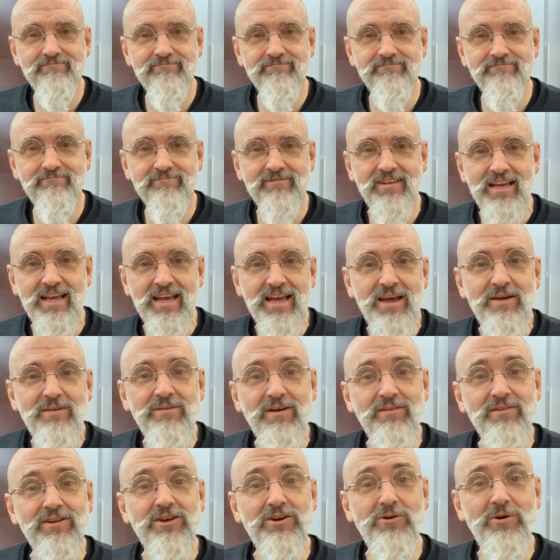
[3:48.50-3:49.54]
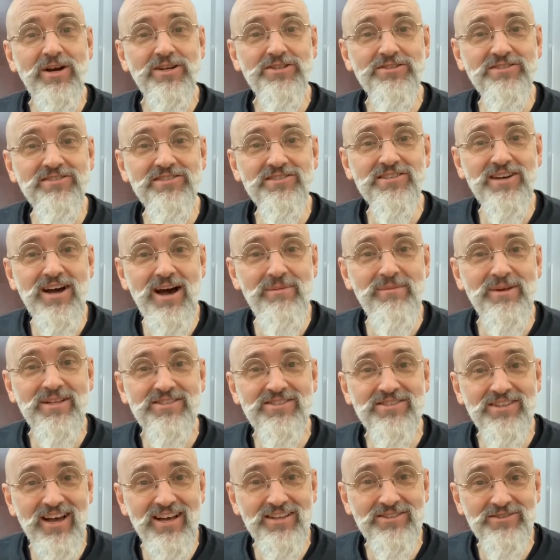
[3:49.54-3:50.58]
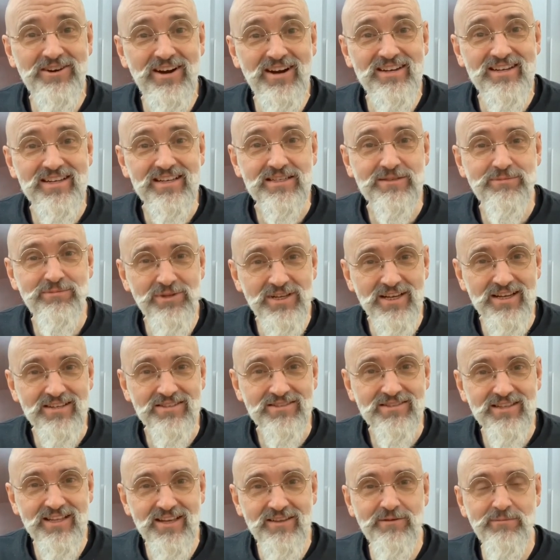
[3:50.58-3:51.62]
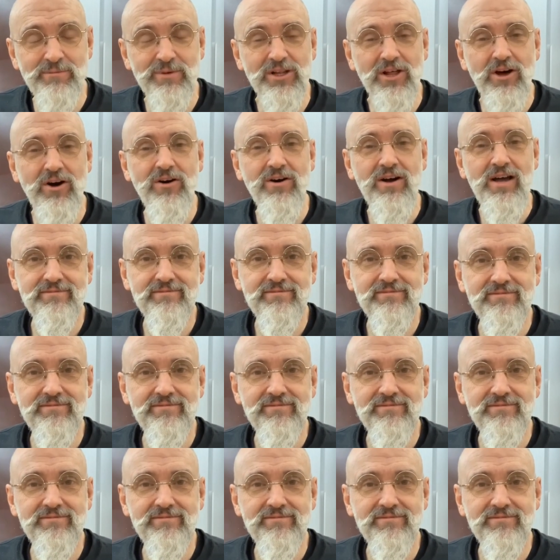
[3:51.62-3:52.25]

If you have any questions, comments, thoughts, or ideas, please leave them below.